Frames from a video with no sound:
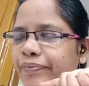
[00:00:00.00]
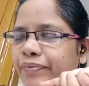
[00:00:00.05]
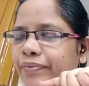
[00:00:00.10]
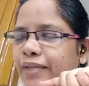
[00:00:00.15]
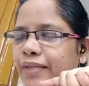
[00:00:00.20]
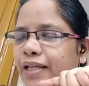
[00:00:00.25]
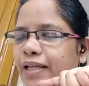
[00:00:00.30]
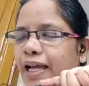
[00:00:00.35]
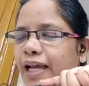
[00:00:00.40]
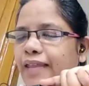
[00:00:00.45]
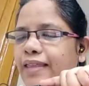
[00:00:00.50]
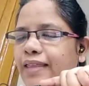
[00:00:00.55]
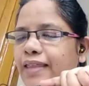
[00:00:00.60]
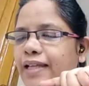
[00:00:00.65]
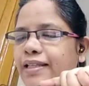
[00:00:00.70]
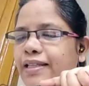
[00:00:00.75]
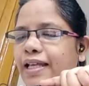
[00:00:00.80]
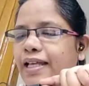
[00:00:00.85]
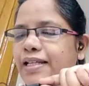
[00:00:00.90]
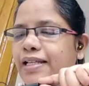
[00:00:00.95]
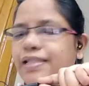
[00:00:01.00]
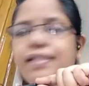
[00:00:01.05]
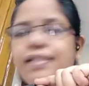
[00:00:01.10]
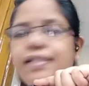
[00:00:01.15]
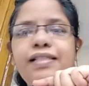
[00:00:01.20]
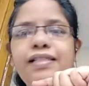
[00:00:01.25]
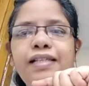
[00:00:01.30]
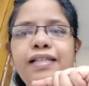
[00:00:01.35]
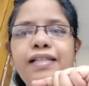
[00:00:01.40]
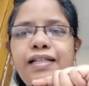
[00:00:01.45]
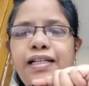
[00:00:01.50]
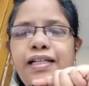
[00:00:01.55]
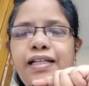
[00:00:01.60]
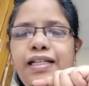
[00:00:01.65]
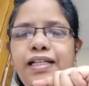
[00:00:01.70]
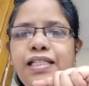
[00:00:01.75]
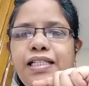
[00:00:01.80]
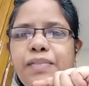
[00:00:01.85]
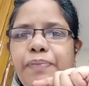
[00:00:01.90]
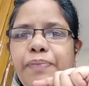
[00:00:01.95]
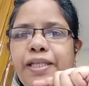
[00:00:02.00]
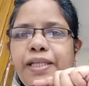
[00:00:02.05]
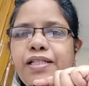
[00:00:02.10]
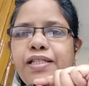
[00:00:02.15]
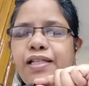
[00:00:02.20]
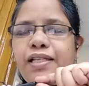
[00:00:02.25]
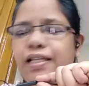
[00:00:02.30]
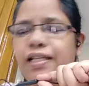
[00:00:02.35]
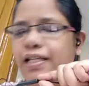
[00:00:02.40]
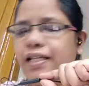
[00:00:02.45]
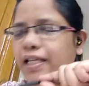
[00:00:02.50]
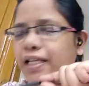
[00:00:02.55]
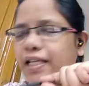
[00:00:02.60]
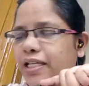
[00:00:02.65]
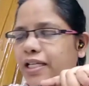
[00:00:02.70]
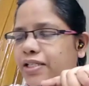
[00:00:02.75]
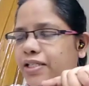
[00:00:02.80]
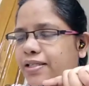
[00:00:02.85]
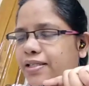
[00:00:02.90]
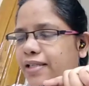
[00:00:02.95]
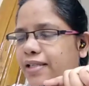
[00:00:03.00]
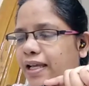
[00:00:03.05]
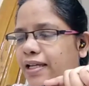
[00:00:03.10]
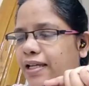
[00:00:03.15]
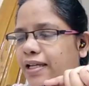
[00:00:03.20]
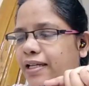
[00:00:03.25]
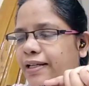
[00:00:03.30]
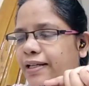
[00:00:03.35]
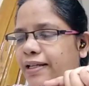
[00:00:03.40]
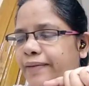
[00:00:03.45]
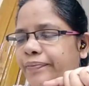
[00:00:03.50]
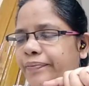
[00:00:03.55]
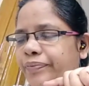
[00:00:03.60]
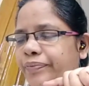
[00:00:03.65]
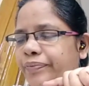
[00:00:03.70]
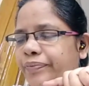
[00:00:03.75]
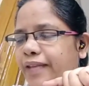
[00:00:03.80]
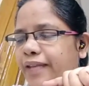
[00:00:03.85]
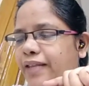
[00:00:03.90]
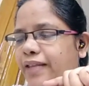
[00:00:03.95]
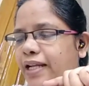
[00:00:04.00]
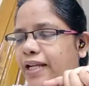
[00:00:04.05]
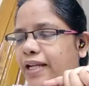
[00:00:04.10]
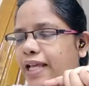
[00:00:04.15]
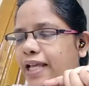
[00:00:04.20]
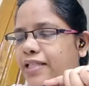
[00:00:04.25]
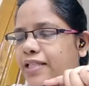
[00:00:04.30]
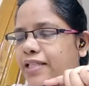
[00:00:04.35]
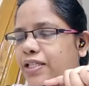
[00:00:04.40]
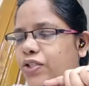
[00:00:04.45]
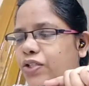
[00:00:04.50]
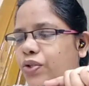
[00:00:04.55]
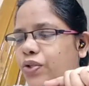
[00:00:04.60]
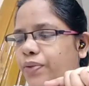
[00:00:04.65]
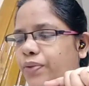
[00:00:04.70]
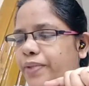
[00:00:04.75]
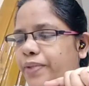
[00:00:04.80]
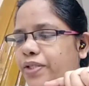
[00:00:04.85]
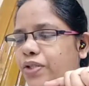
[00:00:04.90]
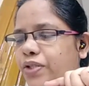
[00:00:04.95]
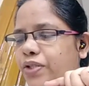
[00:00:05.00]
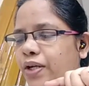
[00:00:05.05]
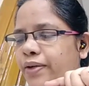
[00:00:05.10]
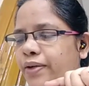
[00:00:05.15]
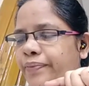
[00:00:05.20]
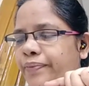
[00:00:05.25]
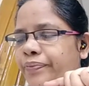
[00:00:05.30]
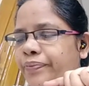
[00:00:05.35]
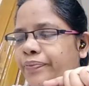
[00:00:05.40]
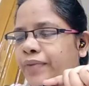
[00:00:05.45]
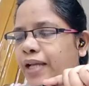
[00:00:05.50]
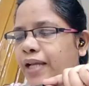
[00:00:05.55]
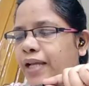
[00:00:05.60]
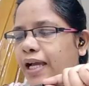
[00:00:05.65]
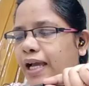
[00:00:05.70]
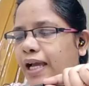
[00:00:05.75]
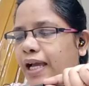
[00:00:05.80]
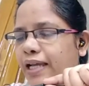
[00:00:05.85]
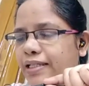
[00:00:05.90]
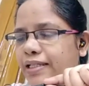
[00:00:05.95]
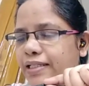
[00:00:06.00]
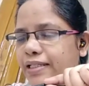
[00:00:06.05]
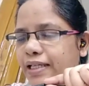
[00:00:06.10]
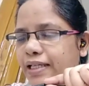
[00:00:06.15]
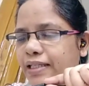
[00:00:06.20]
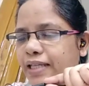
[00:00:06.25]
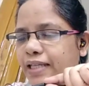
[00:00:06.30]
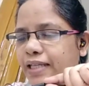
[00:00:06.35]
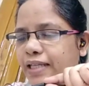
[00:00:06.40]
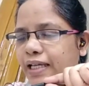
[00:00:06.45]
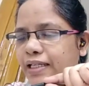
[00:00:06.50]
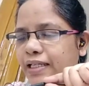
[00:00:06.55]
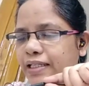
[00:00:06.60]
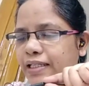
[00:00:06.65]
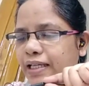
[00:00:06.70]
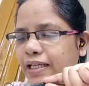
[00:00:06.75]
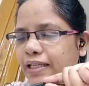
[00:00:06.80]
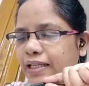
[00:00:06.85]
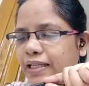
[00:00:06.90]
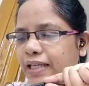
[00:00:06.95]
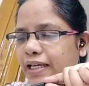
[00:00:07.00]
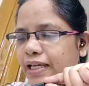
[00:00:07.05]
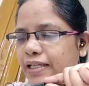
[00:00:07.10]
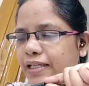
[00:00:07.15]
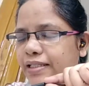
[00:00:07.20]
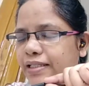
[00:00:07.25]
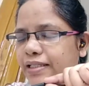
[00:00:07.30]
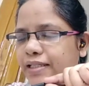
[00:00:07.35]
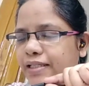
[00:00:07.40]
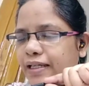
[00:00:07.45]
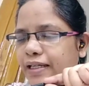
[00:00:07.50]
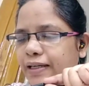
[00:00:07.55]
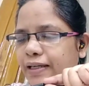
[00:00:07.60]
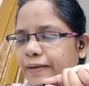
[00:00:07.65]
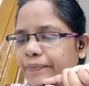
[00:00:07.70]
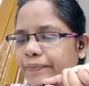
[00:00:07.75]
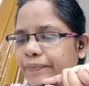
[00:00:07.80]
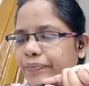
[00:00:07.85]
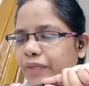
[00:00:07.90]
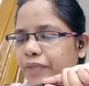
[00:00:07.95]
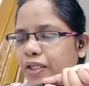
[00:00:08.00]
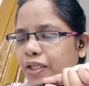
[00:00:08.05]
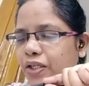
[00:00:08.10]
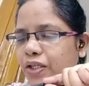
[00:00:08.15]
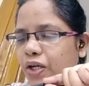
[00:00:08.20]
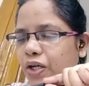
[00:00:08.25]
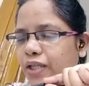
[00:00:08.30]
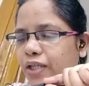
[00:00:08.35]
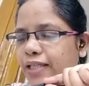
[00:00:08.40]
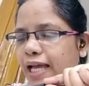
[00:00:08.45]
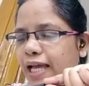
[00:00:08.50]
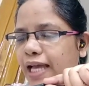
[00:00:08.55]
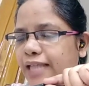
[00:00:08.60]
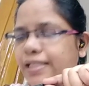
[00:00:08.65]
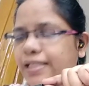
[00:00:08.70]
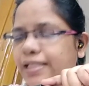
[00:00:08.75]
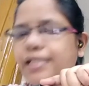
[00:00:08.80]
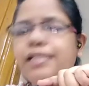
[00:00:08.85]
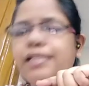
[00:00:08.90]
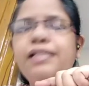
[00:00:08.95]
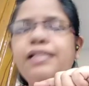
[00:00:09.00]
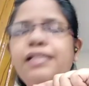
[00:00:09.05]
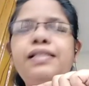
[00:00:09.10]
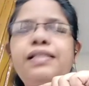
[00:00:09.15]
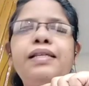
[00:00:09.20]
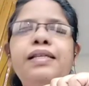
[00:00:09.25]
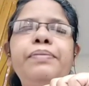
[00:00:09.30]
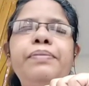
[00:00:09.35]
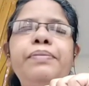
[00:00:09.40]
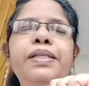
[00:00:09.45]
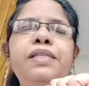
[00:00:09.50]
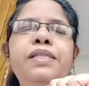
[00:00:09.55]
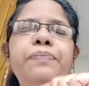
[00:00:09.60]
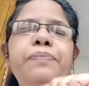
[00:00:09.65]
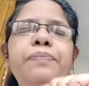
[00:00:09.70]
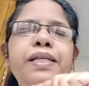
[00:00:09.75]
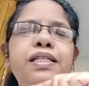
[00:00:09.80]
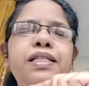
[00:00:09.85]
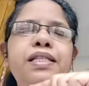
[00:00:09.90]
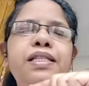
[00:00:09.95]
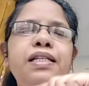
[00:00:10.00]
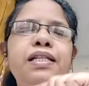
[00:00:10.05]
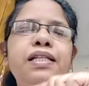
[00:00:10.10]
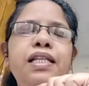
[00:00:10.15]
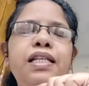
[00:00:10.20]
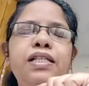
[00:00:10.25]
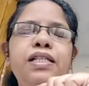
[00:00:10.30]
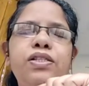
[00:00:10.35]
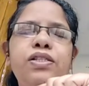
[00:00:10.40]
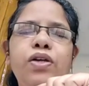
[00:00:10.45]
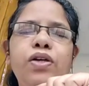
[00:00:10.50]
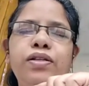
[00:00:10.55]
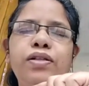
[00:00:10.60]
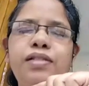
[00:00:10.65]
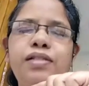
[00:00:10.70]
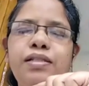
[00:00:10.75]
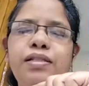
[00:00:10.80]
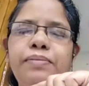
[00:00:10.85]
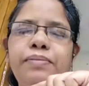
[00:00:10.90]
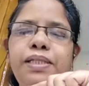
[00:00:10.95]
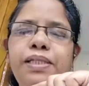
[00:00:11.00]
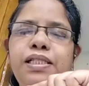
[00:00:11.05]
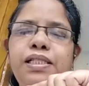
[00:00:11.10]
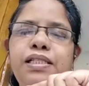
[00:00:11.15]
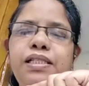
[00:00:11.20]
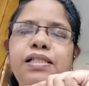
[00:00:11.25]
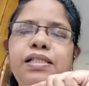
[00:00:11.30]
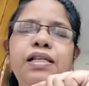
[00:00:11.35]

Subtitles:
And then there is a circle inspector in each circle, and then SHO we saw. And then there is a thing called the assistant sub-inspector, his constables